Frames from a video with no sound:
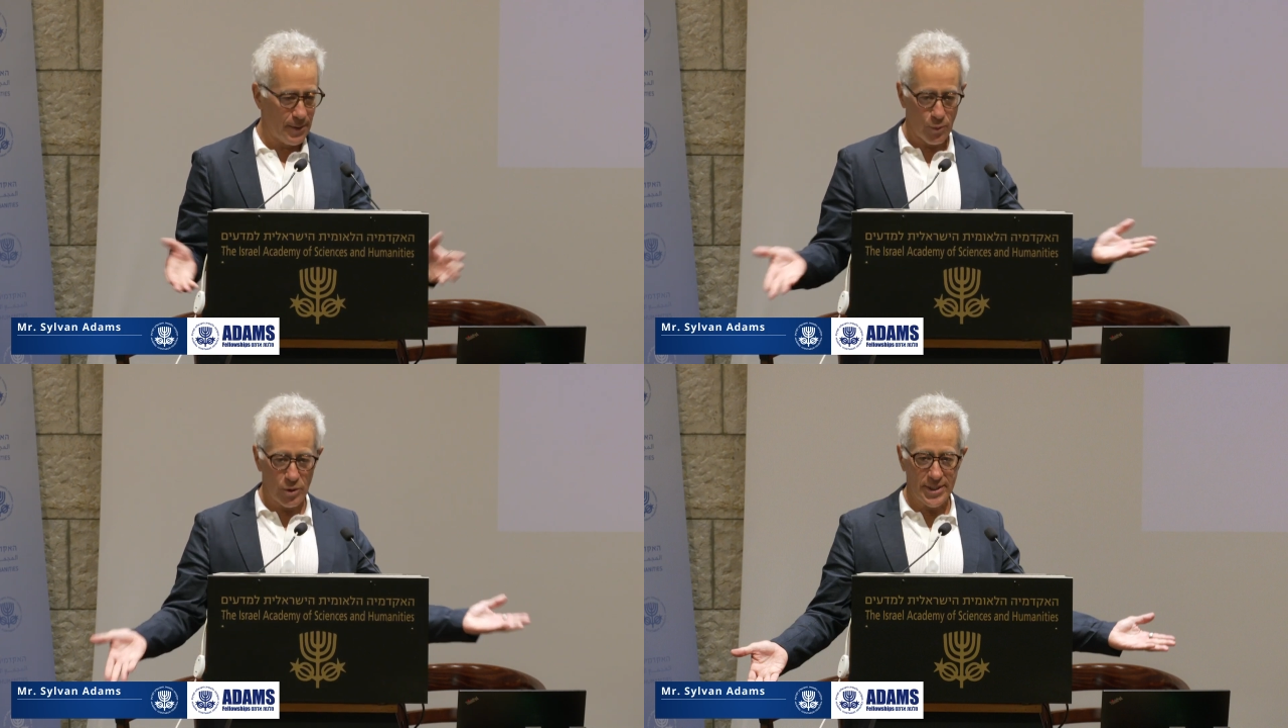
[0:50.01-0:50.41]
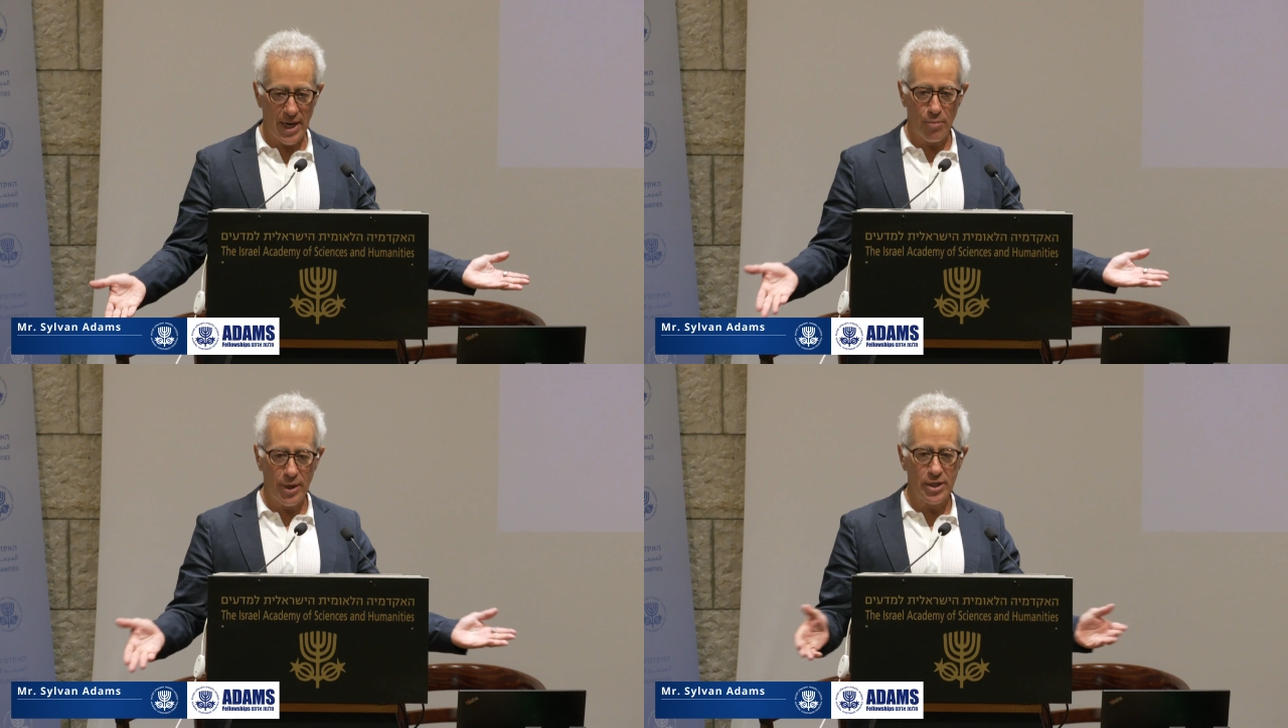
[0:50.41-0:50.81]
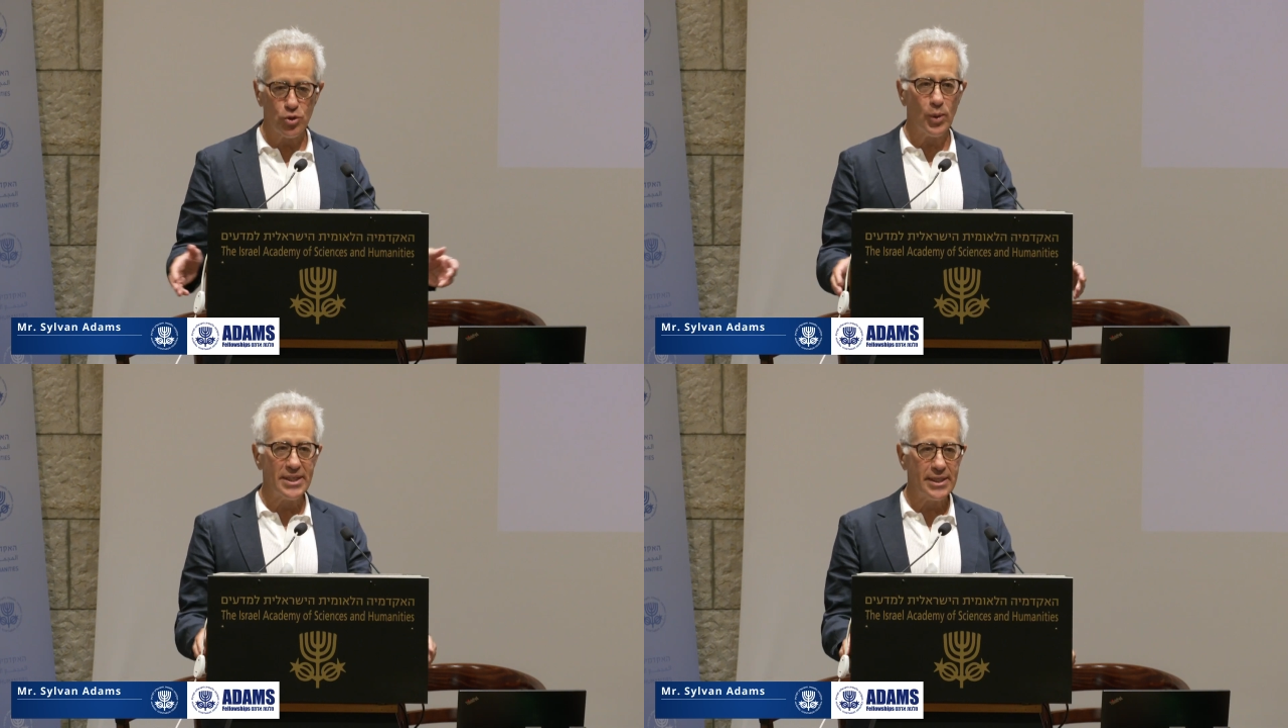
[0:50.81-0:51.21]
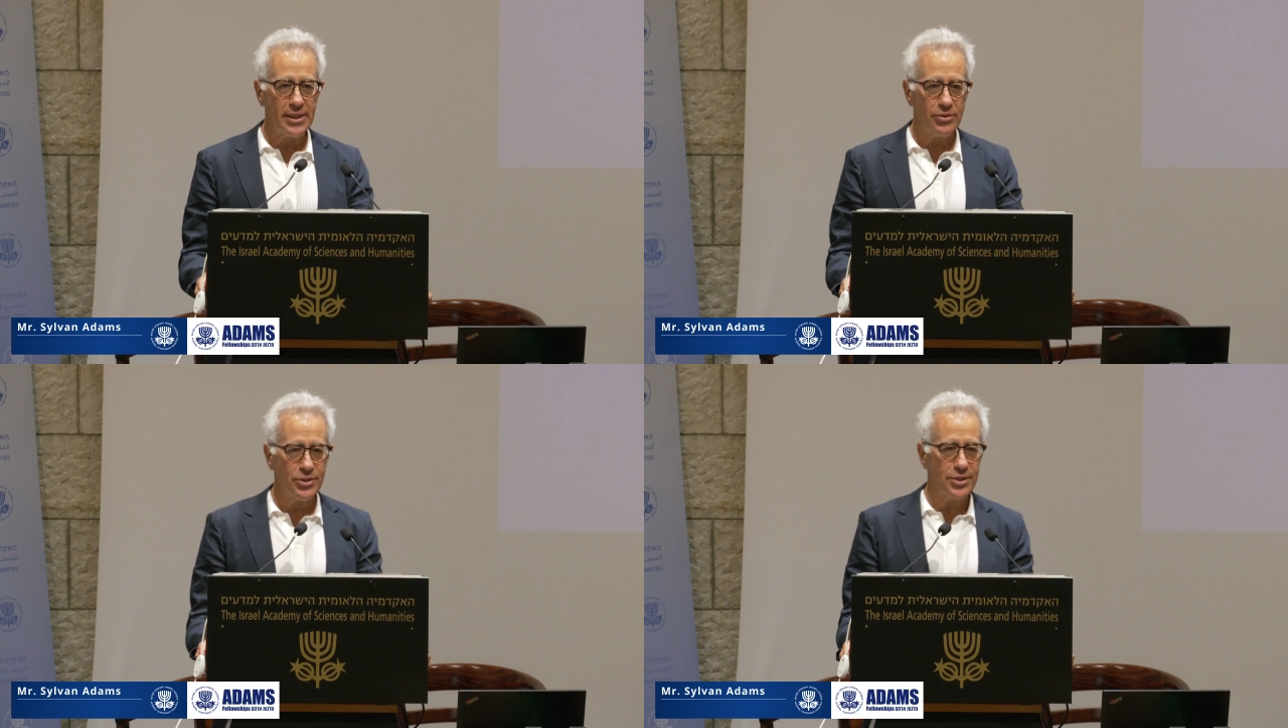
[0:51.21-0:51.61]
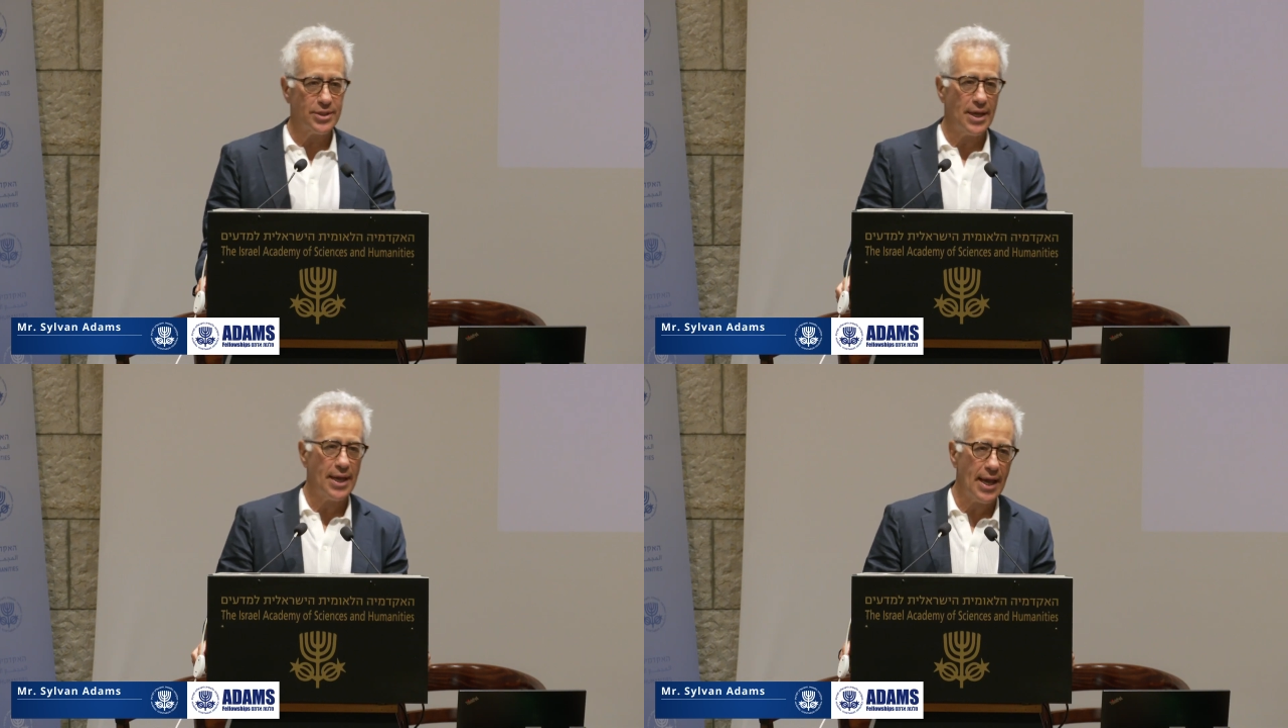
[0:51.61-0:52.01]
We're celebrating 20 years,
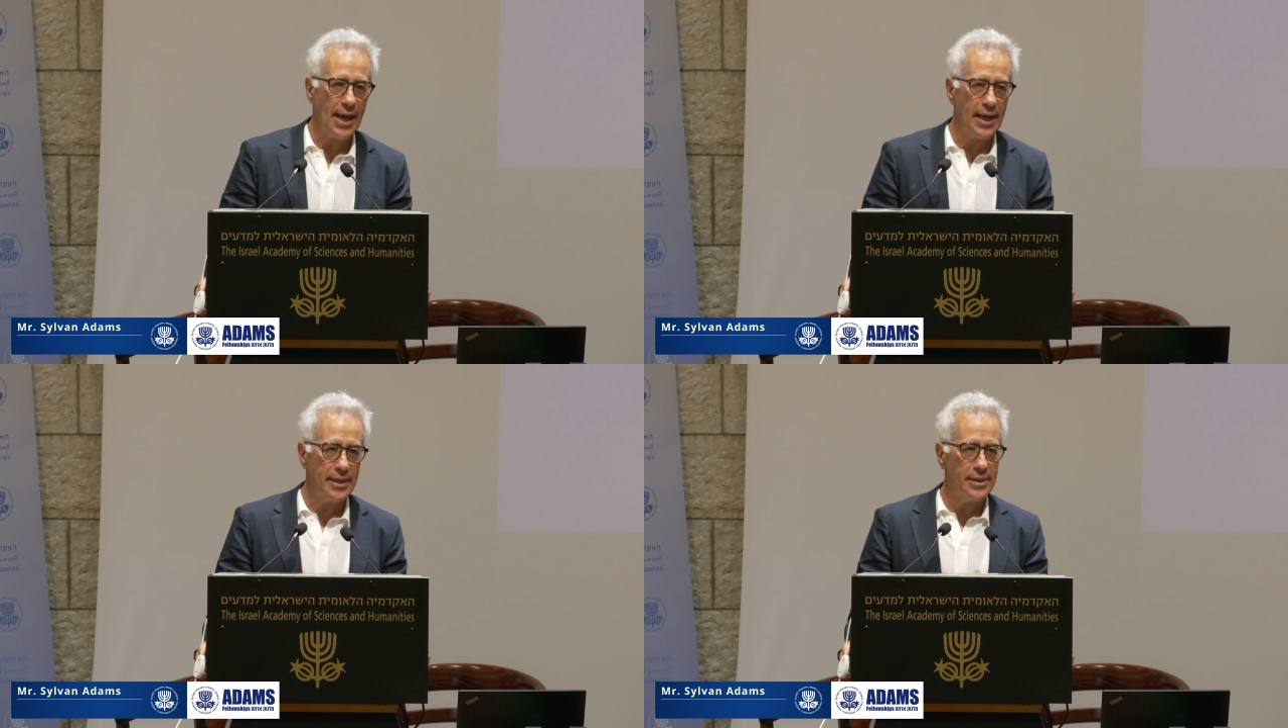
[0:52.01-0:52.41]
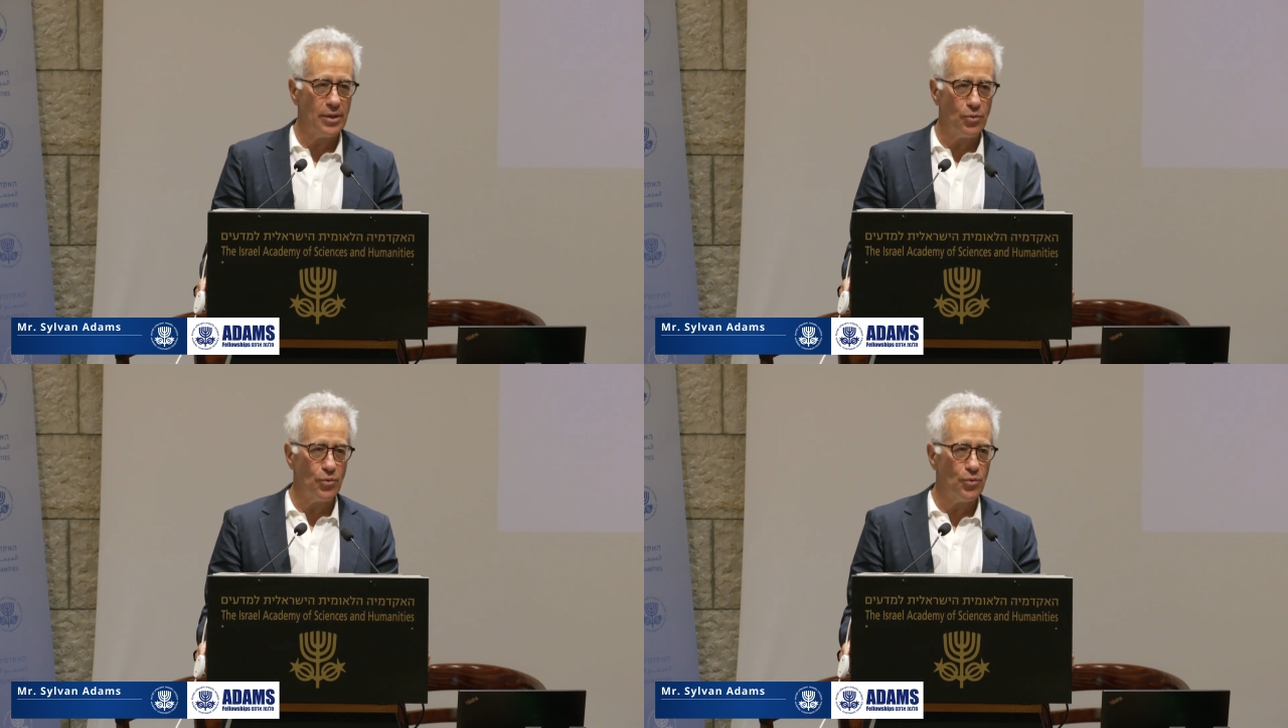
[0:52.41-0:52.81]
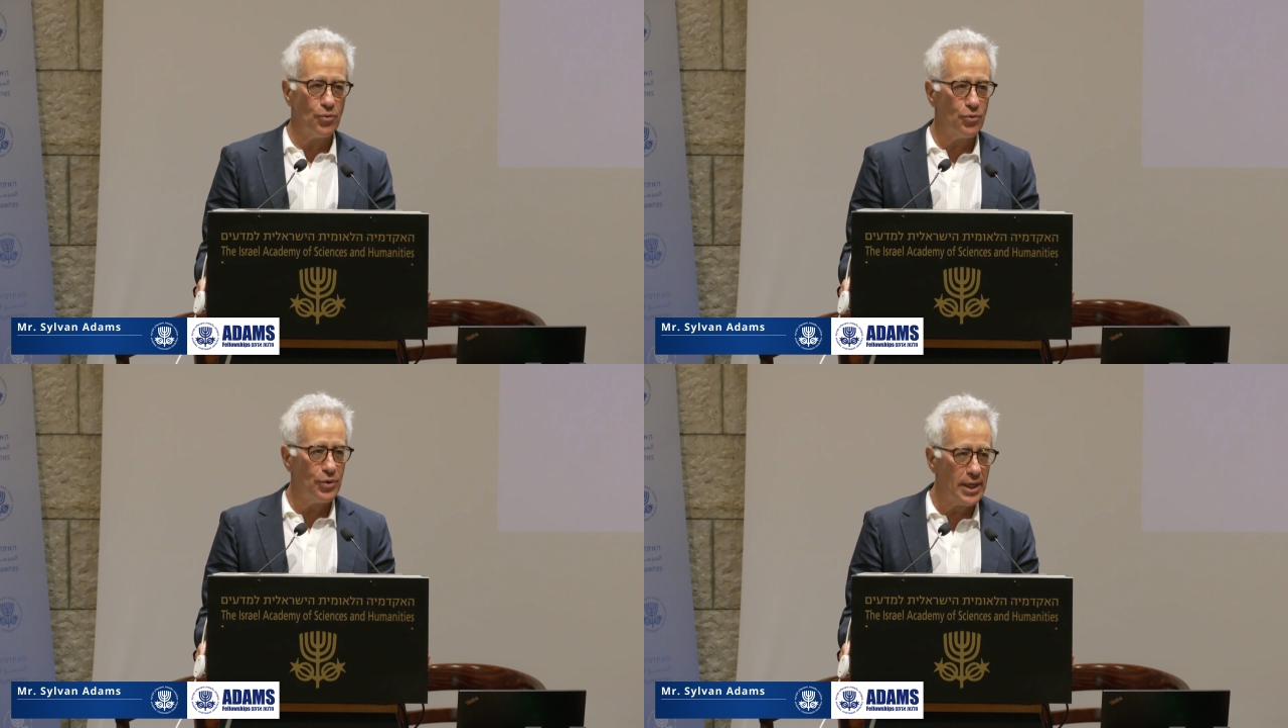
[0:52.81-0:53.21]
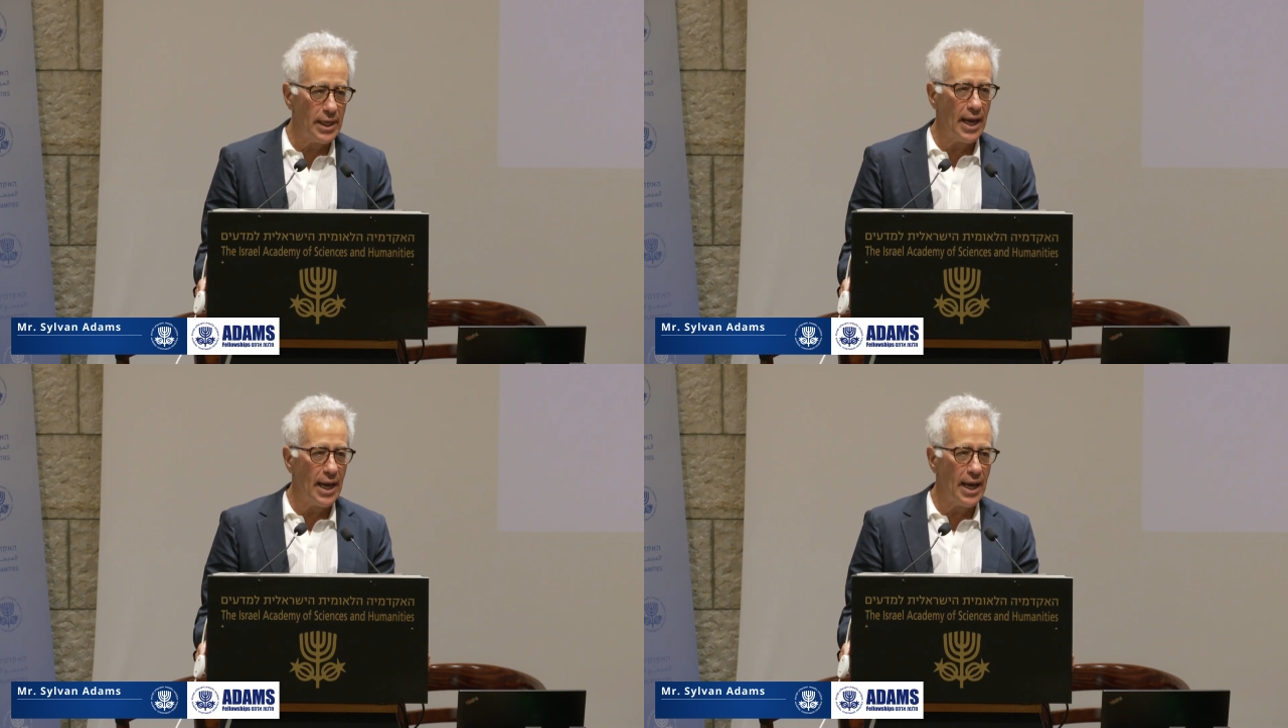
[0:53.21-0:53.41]
and really,